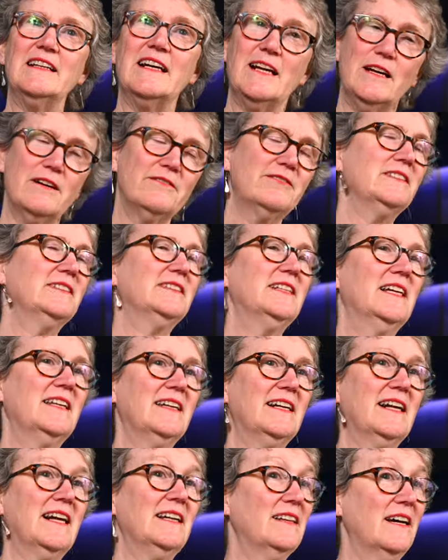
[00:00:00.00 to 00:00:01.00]
I often say
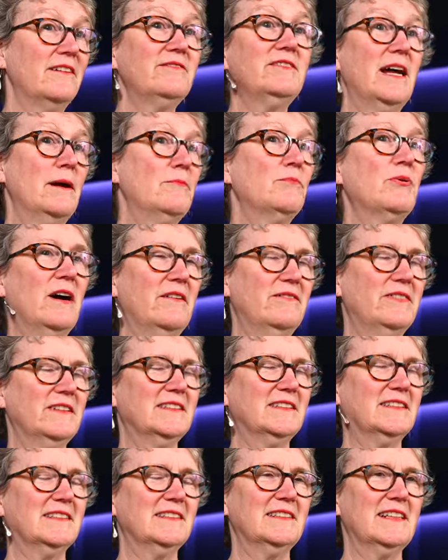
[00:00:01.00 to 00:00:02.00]
that I love
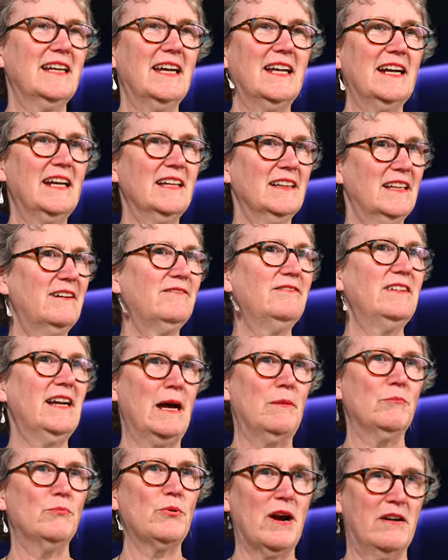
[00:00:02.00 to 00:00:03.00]
nonprofits and I love
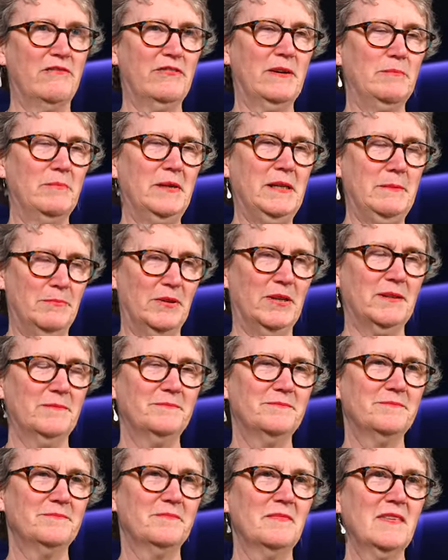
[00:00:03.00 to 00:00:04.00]
nonprofit people.
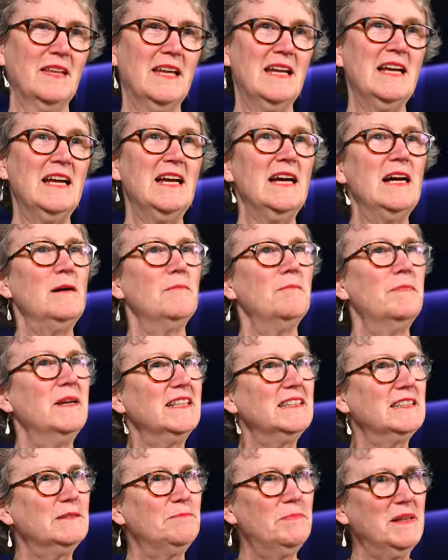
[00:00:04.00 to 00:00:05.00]
But
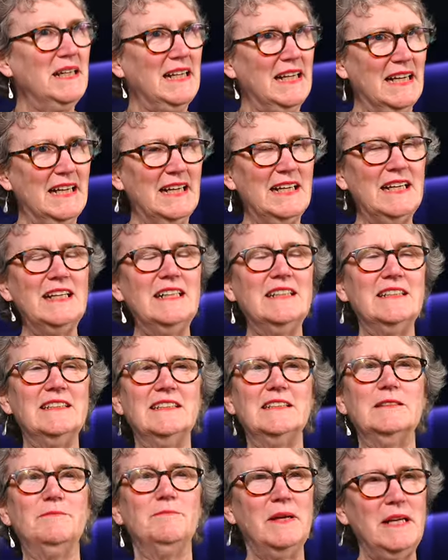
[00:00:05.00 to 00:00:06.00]
it's
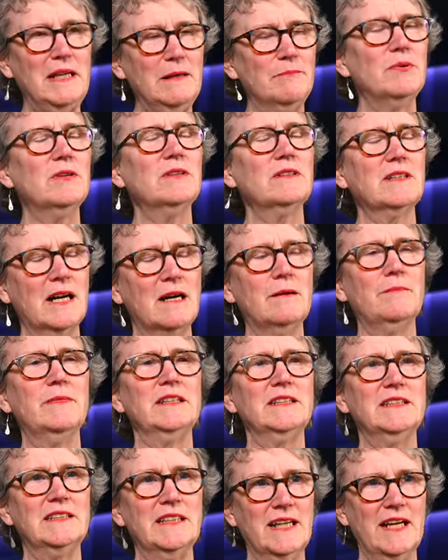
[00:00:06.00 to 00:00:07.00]
because people
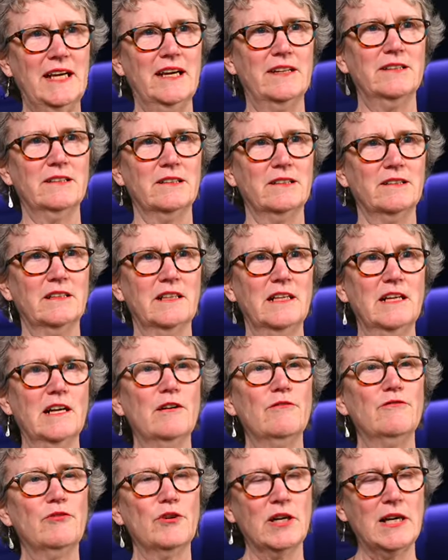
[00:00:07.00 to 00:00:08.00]
coming together
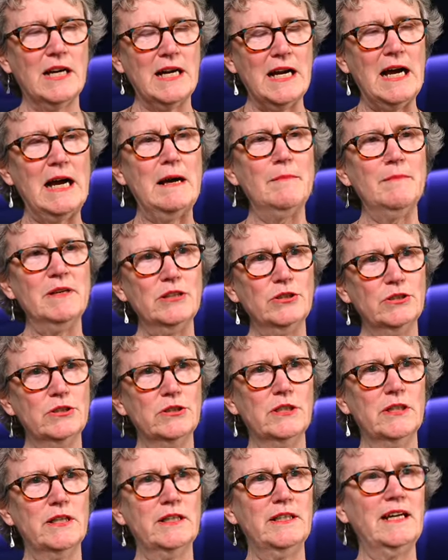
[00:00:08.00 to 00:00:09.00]
for common
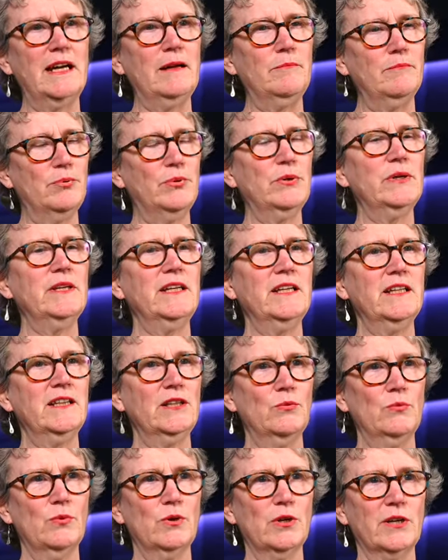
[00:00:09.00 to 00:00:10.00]
good and putting in
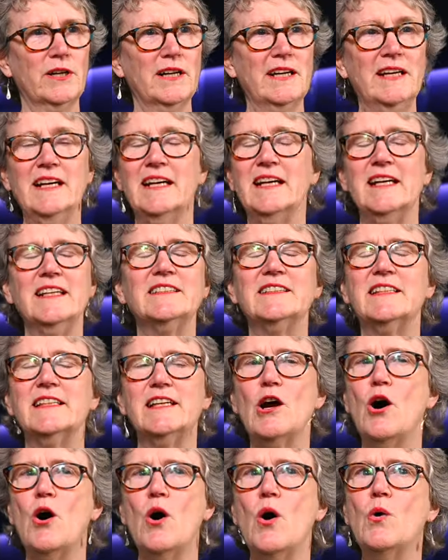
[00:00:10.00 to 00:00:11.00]
the work is
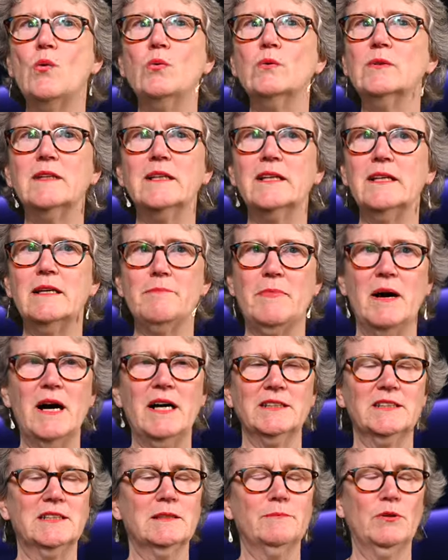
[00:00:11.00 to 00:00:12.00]
the only
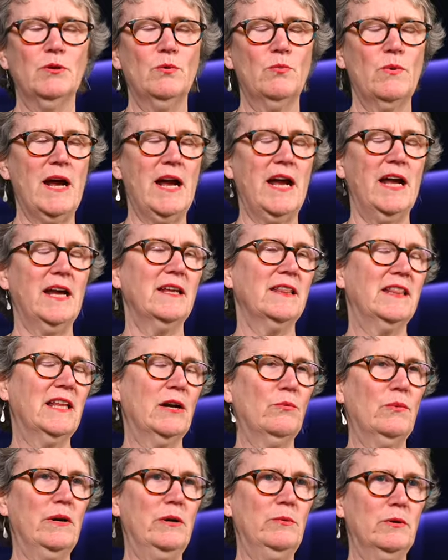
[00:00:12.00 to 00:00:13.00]
possible way
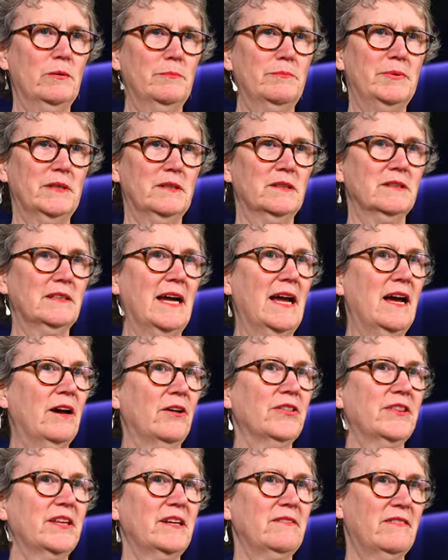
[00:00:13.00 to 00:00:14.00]
that we will build a
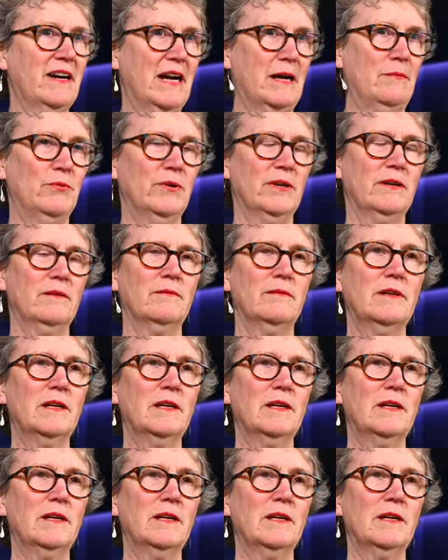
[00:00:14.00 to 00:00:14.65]
healthy, vibrant,